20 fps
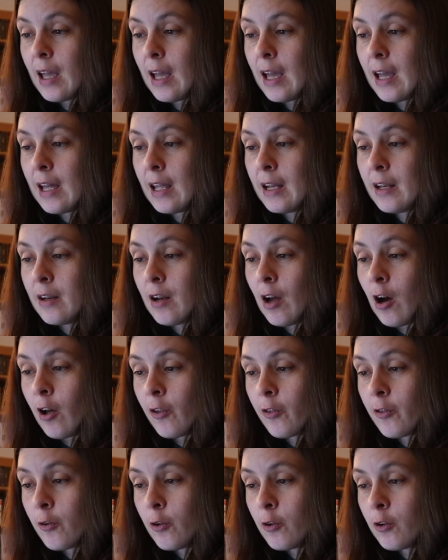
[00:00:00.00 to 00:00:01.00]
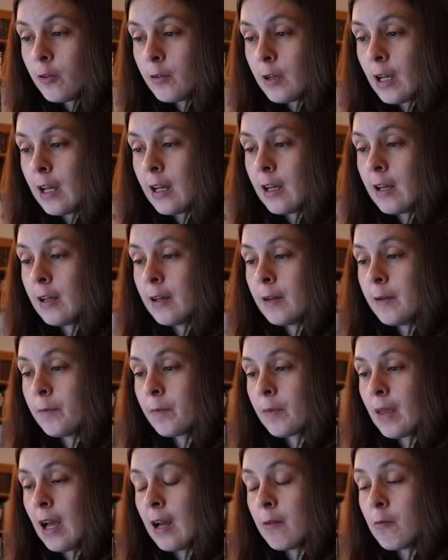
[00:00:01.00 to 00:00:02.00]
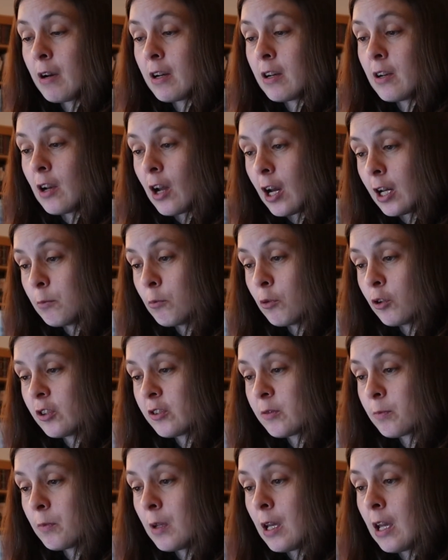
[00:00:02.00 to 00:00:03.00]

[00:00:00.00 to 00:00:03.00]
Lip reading: And I read 9 books.